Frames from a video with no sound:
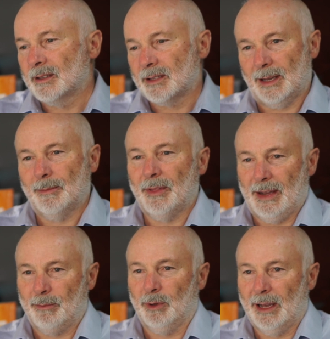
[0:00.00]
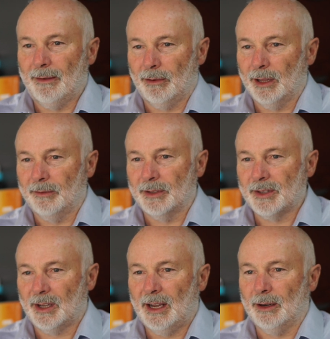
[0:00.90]
Some of that will have
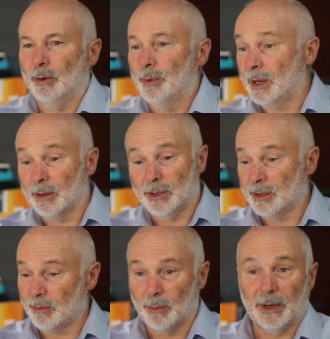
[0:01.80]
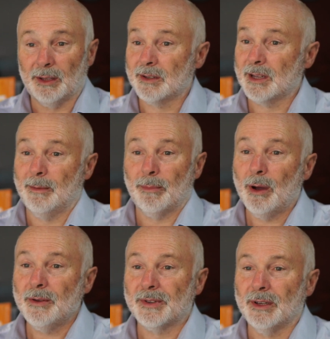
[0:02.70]
relevance again, or we could just repeat the same
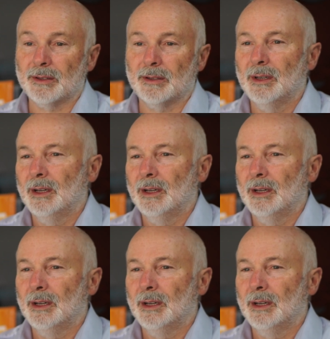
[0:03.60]
process.